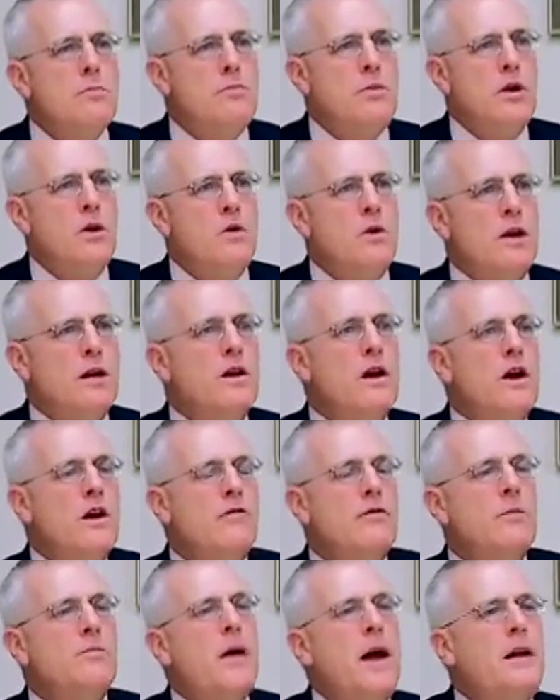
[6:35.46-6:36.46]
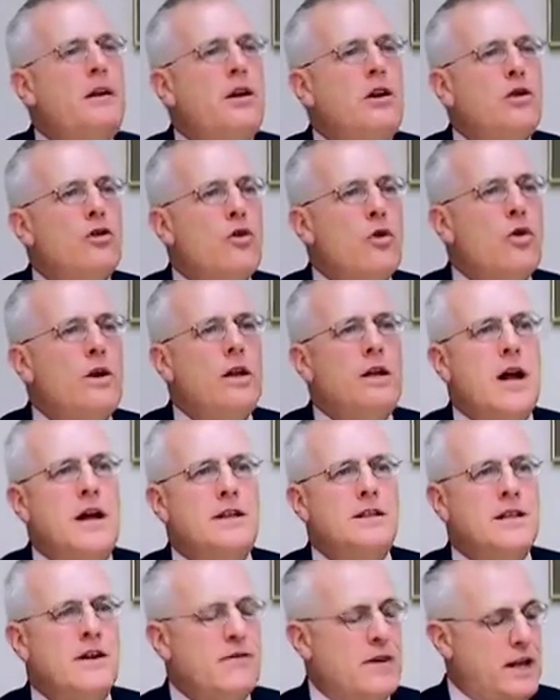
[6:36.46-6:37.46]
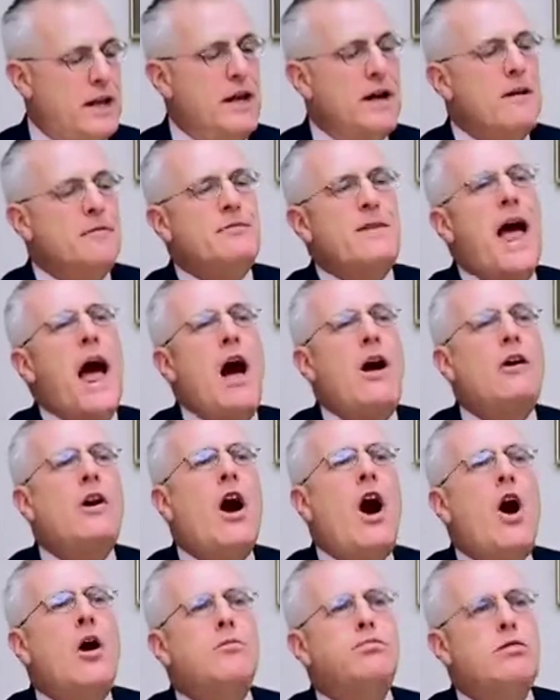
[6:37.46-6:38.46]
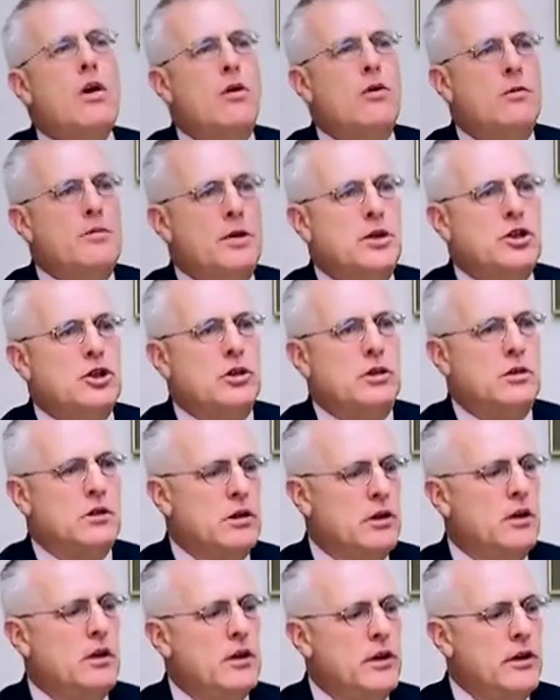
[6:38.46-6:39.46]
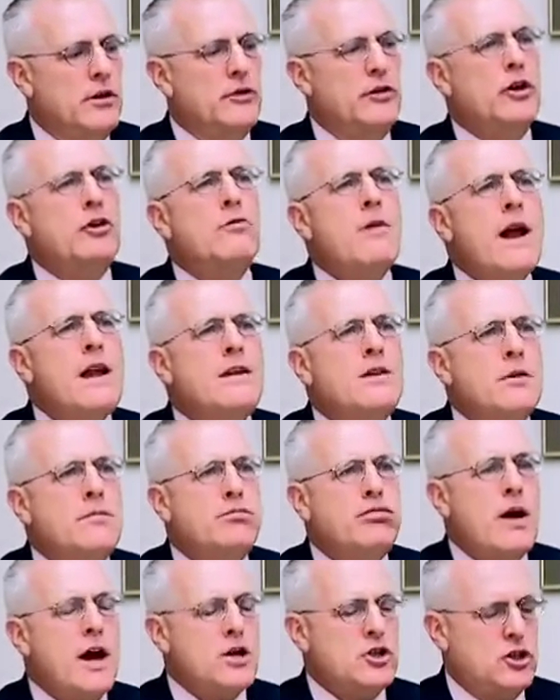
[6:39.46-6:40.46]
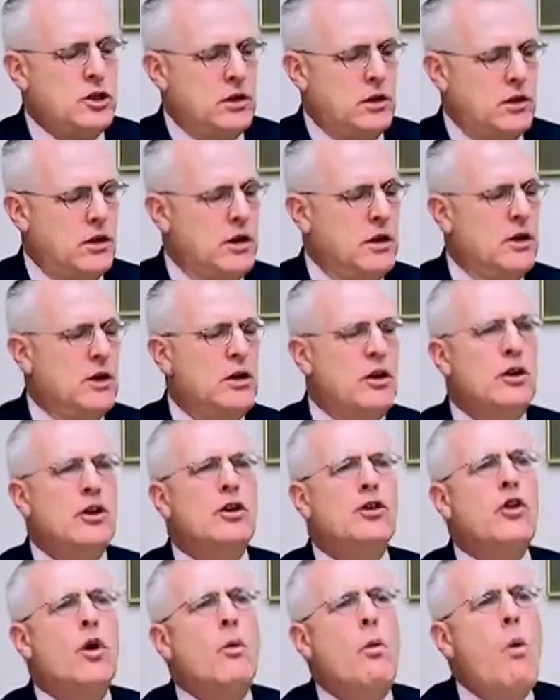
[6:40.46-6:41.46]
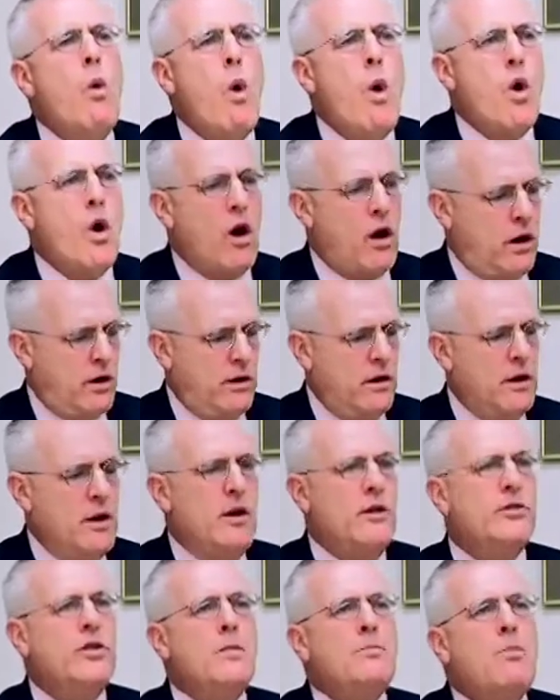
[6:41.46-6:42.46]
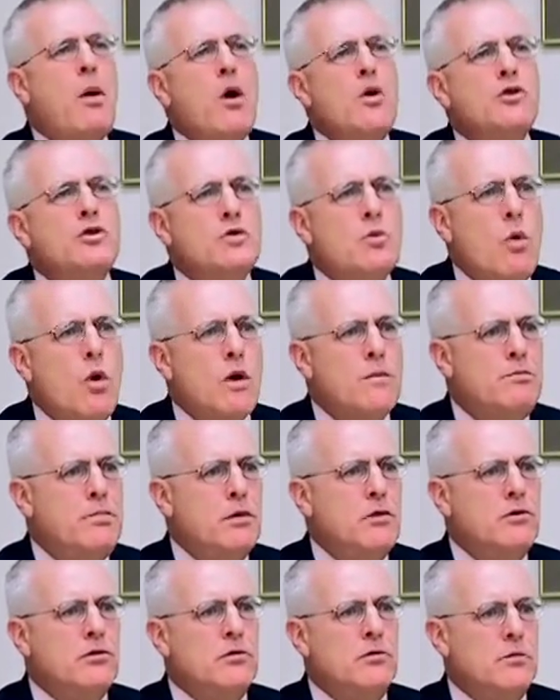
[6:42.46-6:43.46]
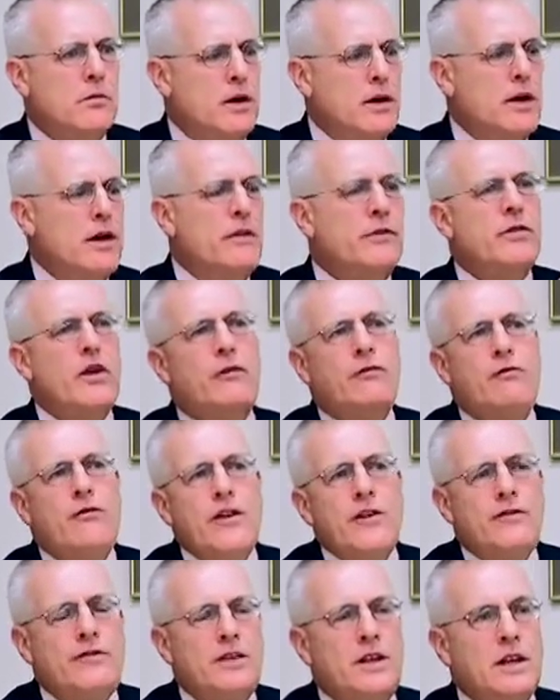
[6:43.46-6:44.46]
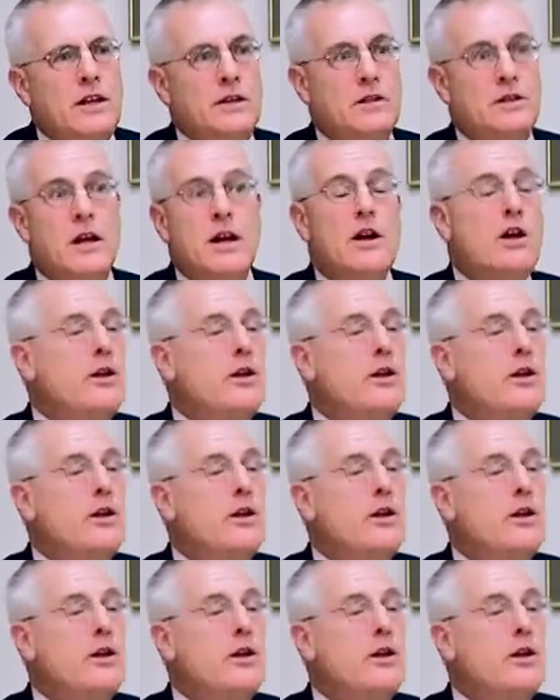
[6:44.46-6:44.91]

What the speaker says: period from 1930 to 1970. Alcohol prohibition, the Great Depression, the war, the post-war boom, the 50s,